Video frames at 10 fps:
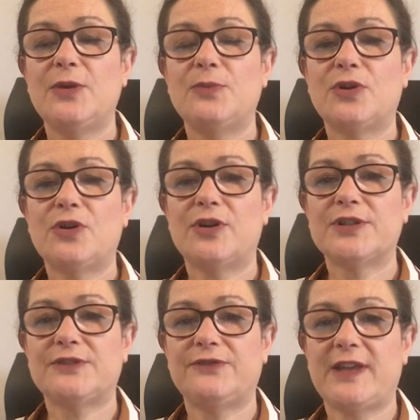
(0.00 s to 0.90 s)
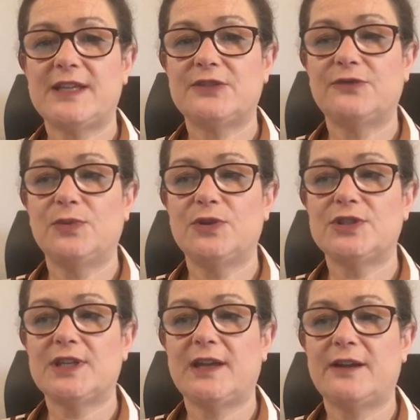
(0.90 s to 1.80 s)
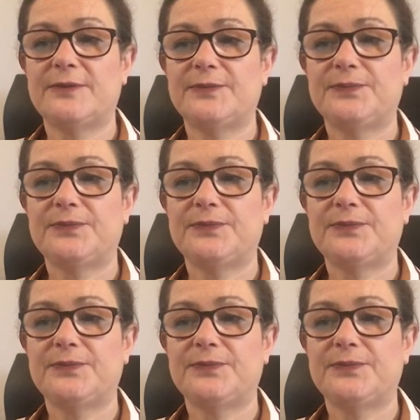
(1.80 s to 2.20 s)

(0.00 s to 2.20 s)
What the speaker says: more cost-effective wound care.